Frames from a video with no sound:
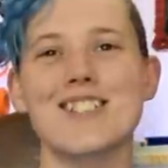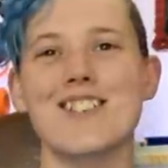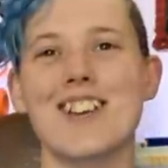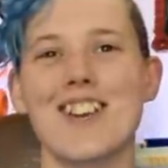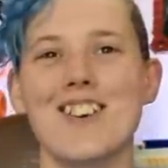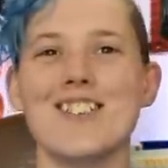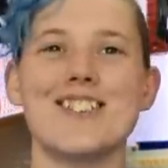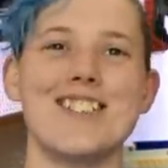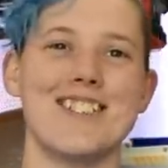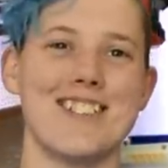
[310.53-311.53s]
so
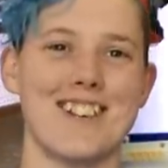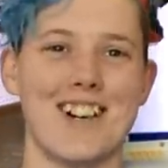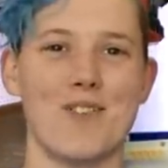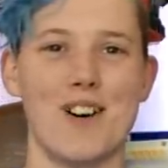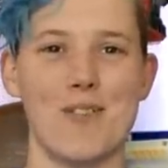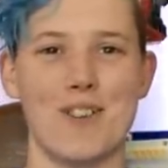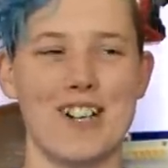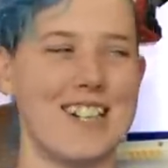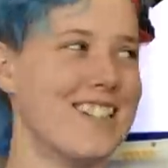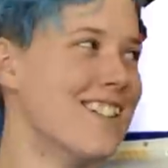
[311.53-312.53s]
cute. I want
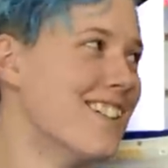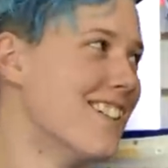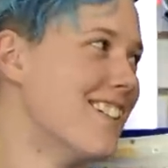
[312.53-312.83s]
one.